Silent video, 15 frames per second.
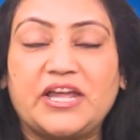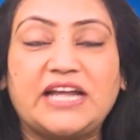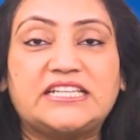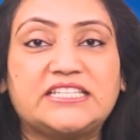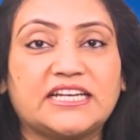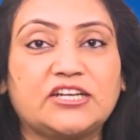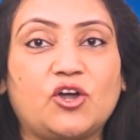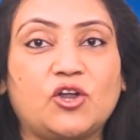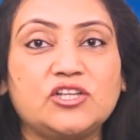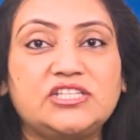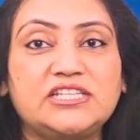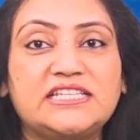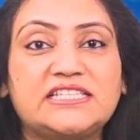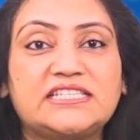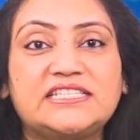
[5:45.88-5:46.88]
Its
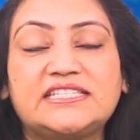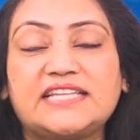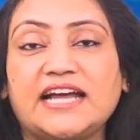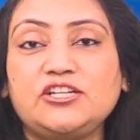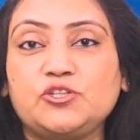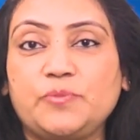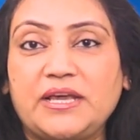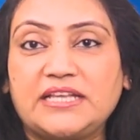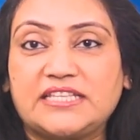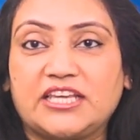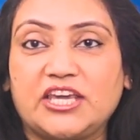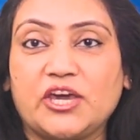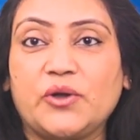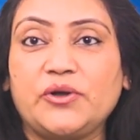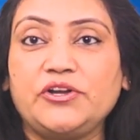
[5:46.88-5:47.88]
technology is designed to make
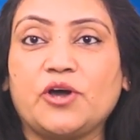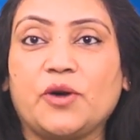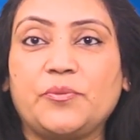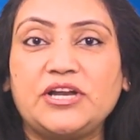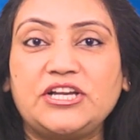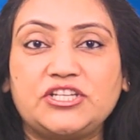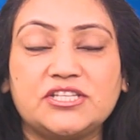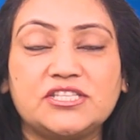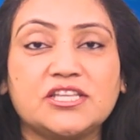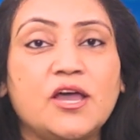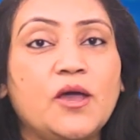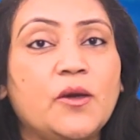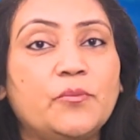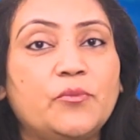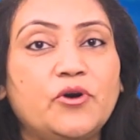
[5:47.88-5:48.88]
security operations
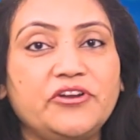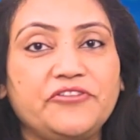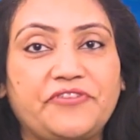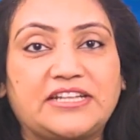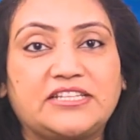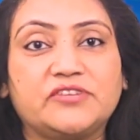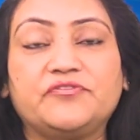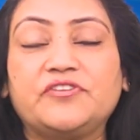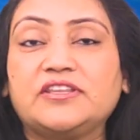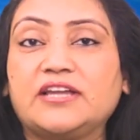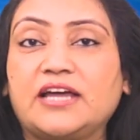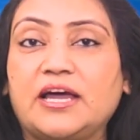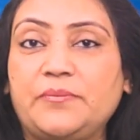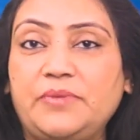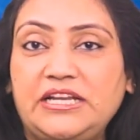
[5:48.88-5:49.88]
more effective with
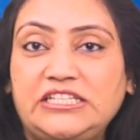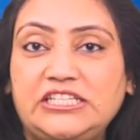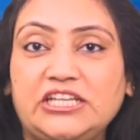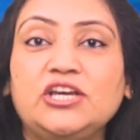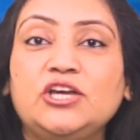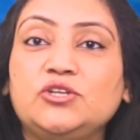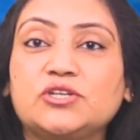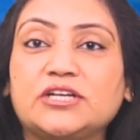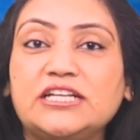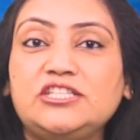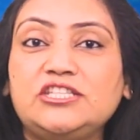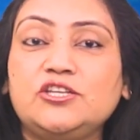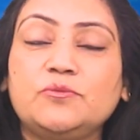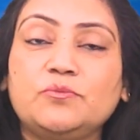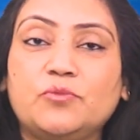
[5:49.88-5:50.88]
the ability to
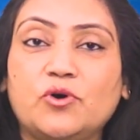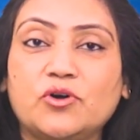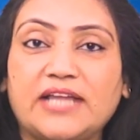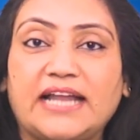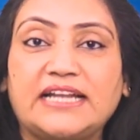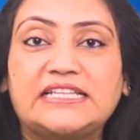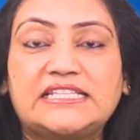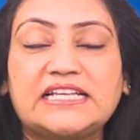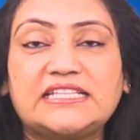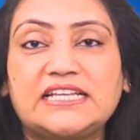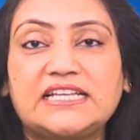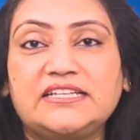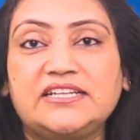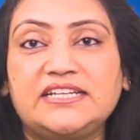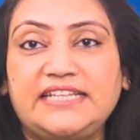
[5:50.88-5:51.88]
consume more than
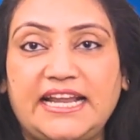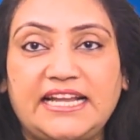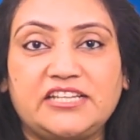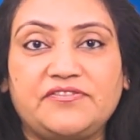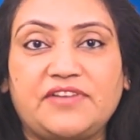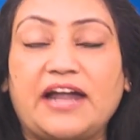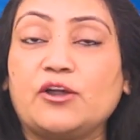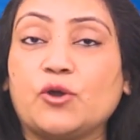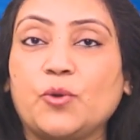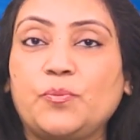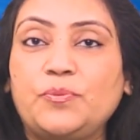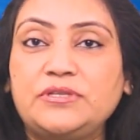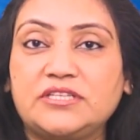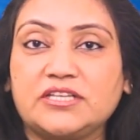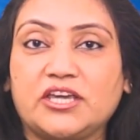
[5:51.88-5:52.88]
600 native and
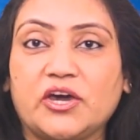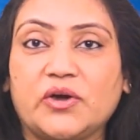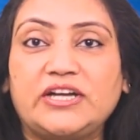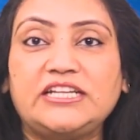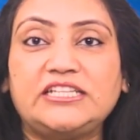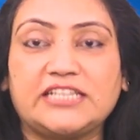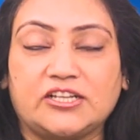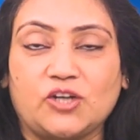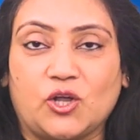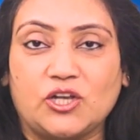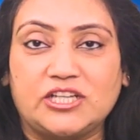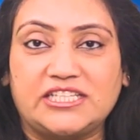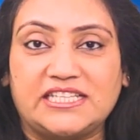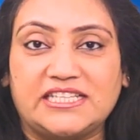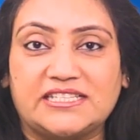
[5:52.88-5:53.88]
open security
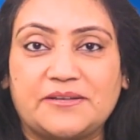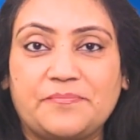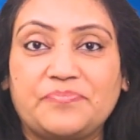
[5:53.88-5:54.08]
technologies.